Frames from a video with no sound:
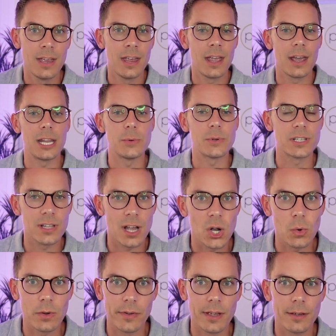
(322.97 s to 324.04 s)
and he was stuck
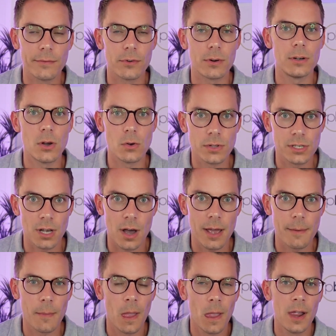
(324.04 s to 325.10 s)
with it for a long time.